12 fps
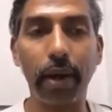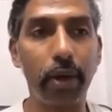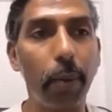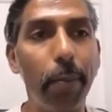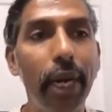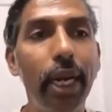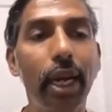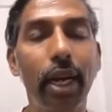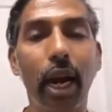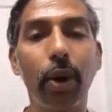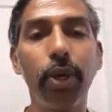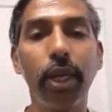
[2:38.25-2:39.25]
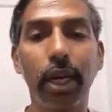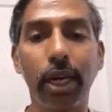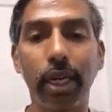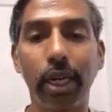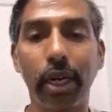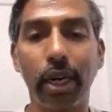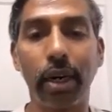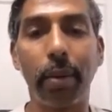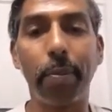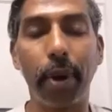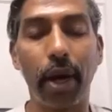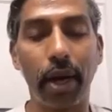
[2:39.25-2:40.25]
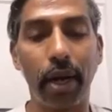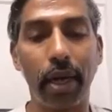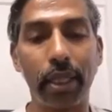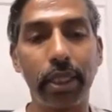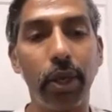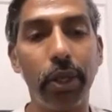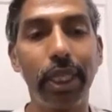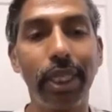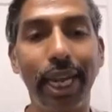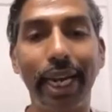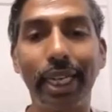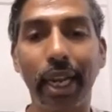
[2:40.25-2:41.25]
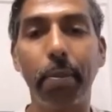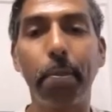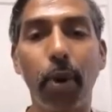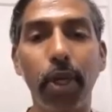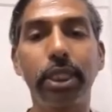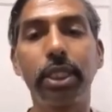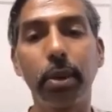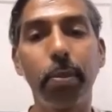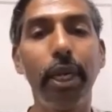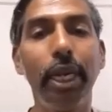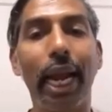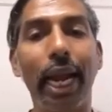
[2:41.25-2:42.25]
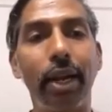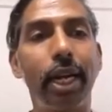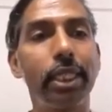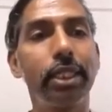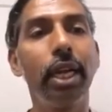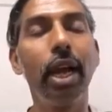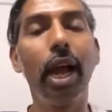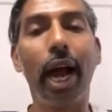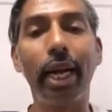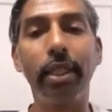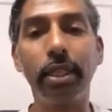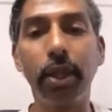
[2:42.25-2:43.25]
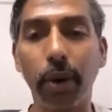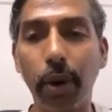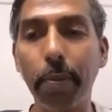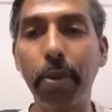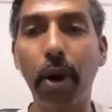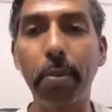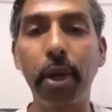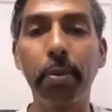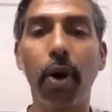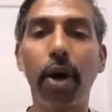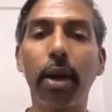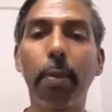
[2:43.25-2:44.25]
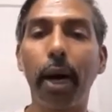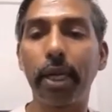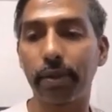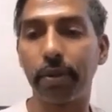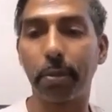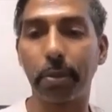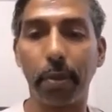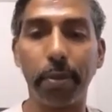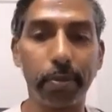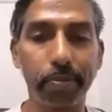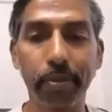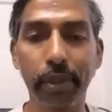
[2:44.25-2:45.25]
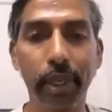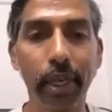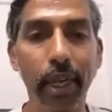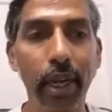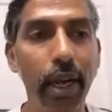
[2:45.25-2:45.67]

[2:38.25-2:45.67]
to bring around a solution that can possibly address either the whole problem or a part of the problem.